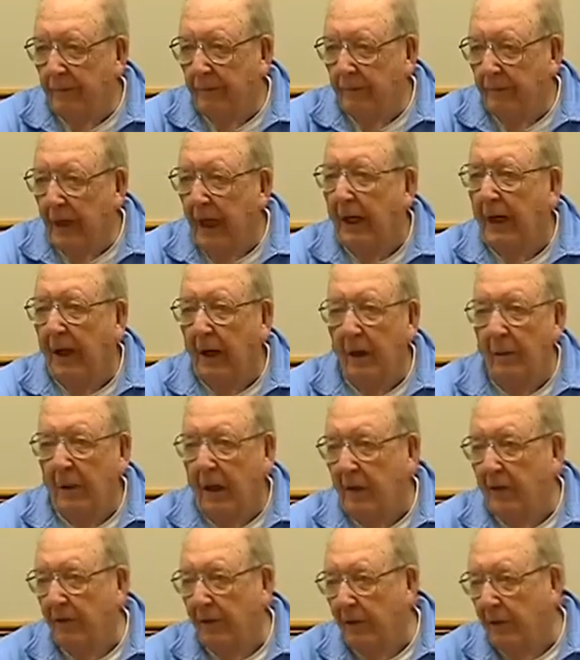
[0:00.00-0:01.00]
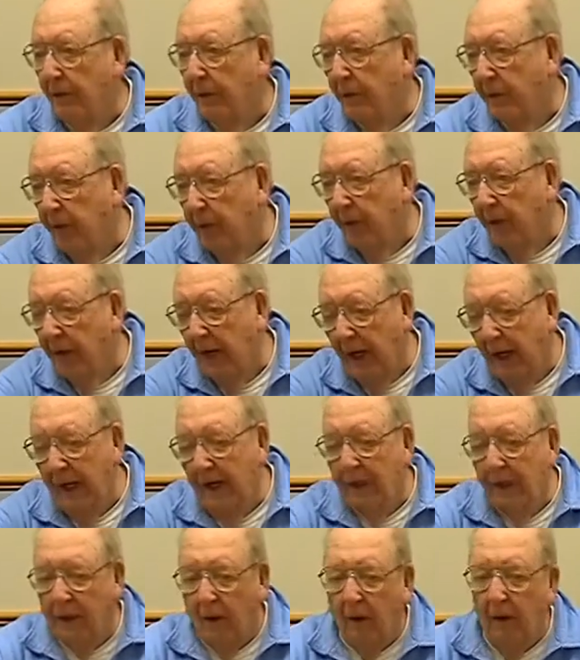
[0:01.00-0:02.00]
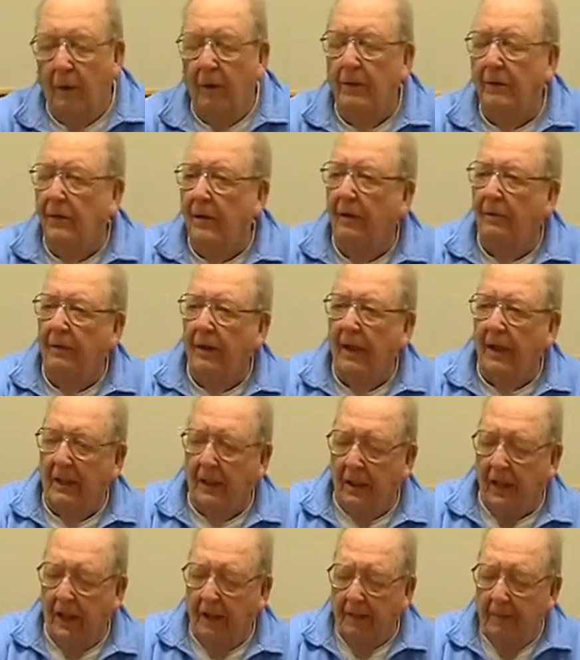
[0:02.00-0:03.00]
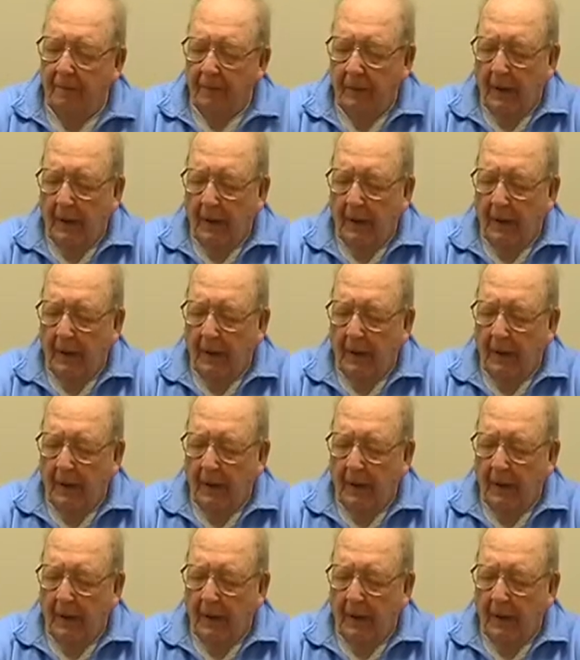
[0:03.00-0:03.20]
taking the messages where they had to go and stuff like that.